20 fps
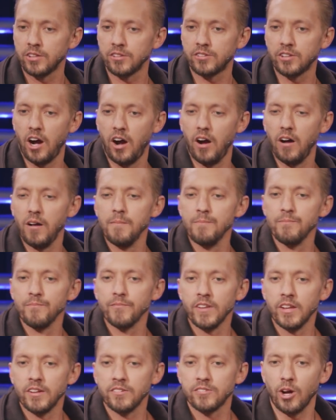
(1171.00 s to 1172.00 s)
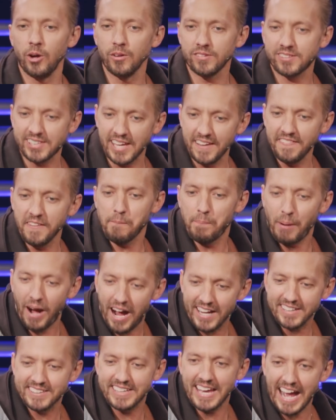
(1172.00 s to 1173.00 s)
So don't don't send the
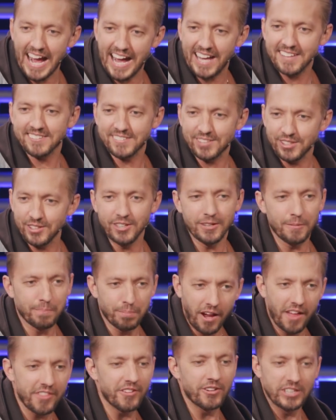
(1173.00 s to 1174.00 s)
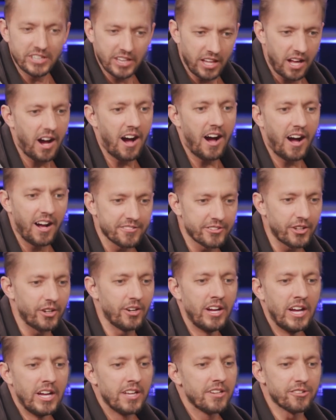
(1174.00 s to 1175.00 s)
podcast to your brother in law.
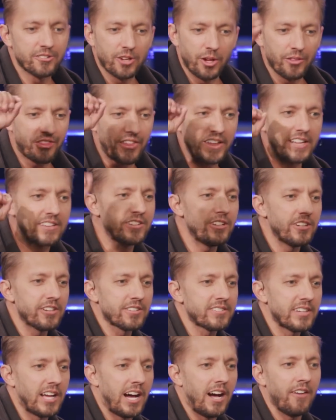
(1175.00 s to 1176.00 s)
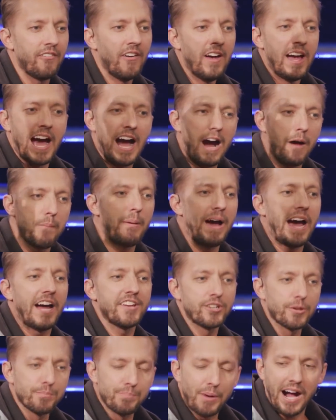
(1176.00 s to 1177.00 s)
Don't, you know, don't think to yourself how
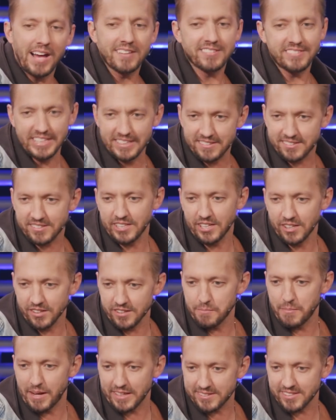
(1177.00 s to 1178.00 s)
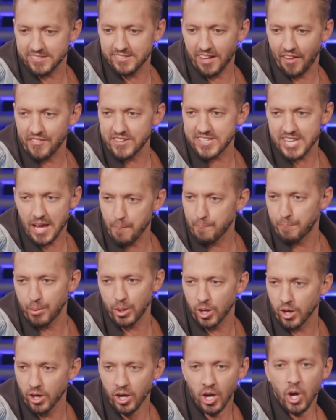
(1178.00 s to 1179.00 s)
bad your boss needs to hear the message on the
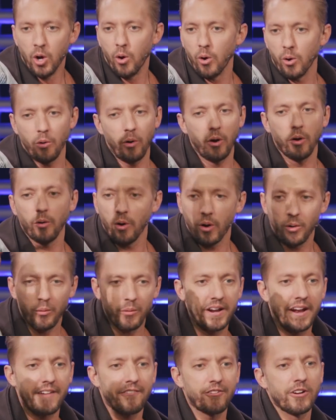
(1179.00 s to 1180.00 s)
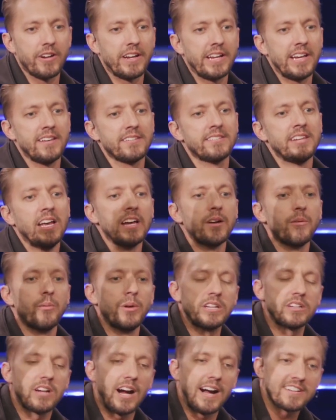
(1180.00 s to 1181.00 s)
temper or, or, or whatever it is.
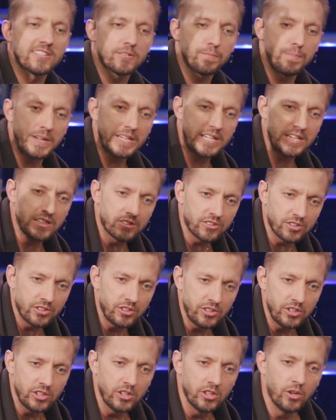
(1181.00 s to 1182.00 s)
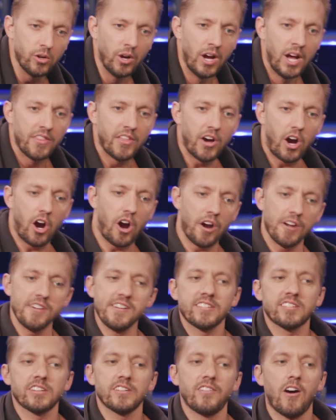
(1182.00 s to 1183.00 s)
When God's speaking to you, the
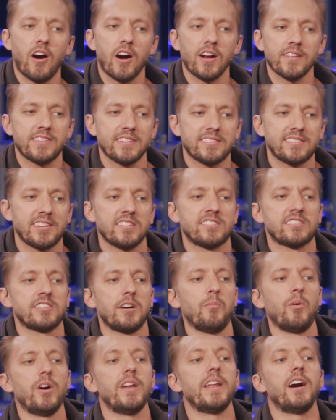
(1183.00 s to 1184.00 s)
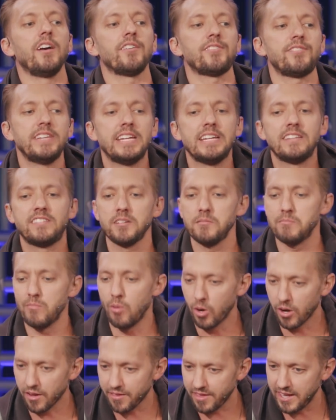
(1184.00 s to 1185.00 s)
hardness of heart that says someone else needs it
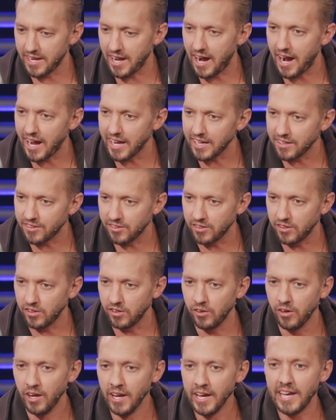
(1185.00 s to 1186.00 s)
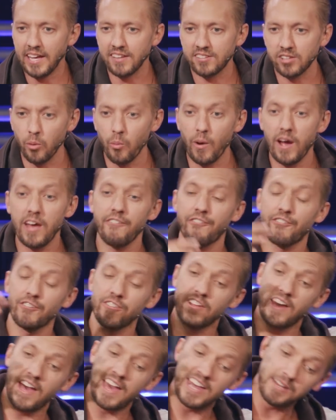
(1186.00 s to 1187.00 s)
more than I do is a way for
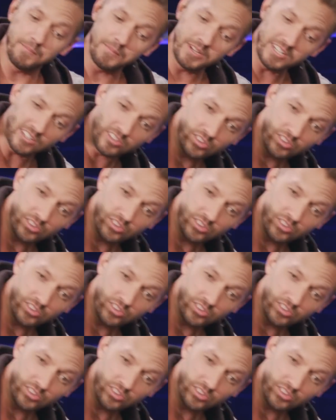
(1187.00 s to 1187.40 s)
the enemy to